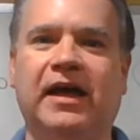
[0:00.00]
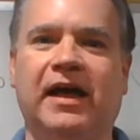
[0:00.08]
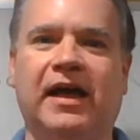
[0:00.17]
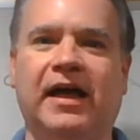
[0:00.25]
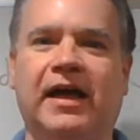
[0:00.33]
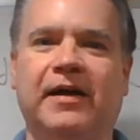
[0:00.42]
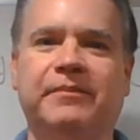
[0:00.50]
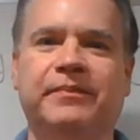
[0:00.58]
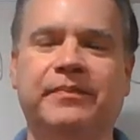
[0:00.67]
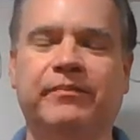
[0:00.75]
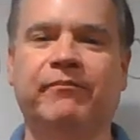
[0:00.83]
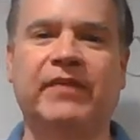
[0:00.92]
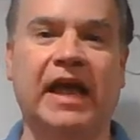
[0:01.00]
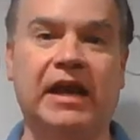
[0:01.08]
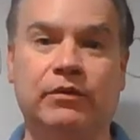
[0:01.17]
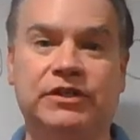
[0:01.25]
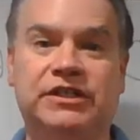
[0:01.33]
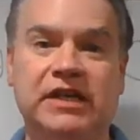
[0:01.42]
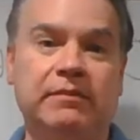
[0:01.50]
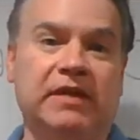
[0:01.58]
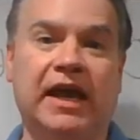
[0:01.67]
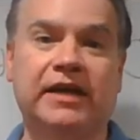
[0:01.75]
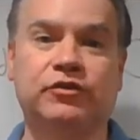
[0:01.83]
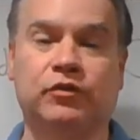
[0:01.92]
And it would seem
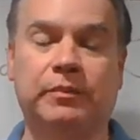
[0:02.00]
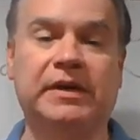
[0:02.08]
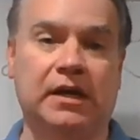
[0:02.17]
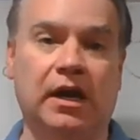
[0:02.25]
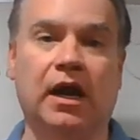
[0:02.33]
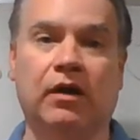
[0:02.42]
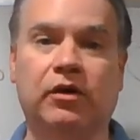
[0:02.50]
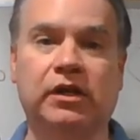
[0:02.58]
the answer would be no.